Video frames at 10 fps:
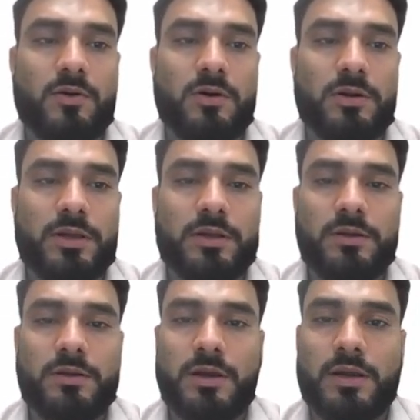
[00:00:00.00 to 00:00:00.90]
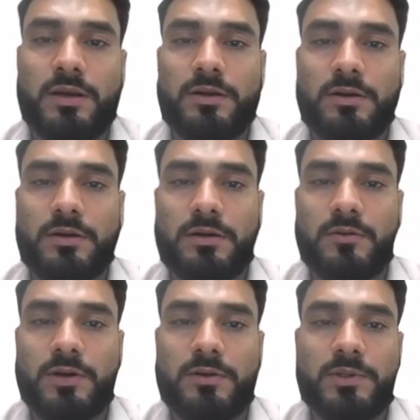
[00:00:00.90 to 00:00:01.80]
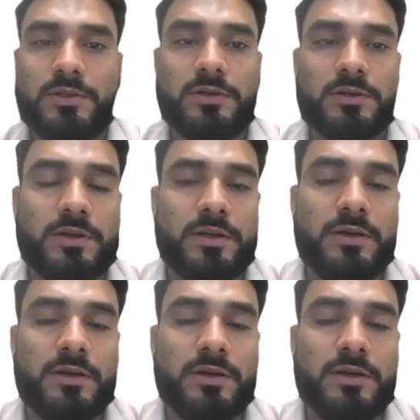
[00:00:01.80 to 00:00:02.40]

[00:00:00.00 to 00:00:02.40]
org here, and whatever the